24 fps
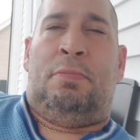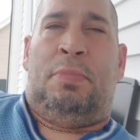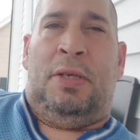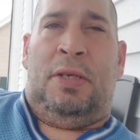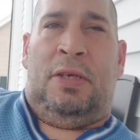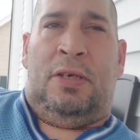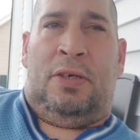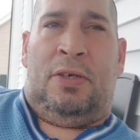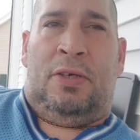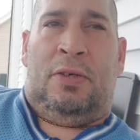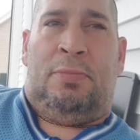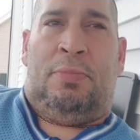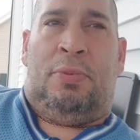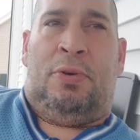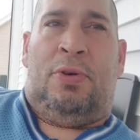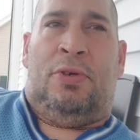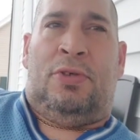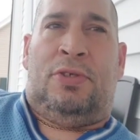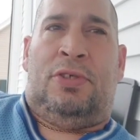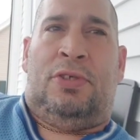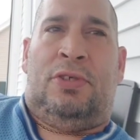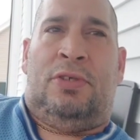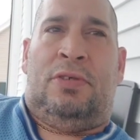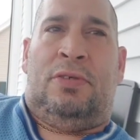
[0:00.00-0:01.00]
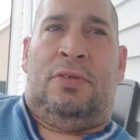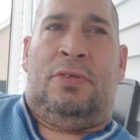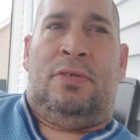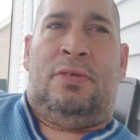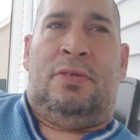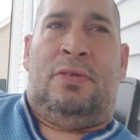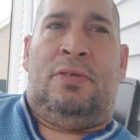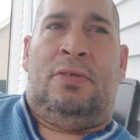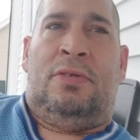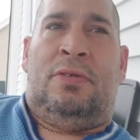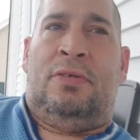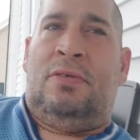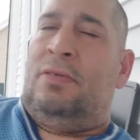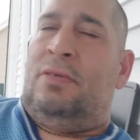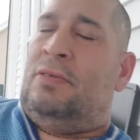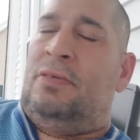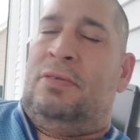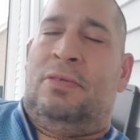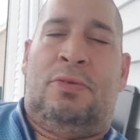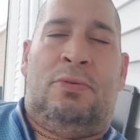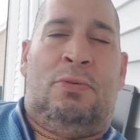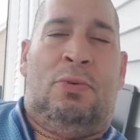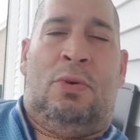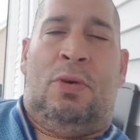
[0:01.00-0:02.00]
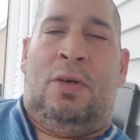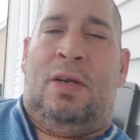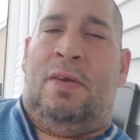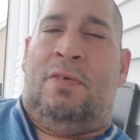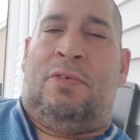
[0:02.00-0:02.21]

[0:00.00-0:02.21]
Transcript: Be a good person. You won't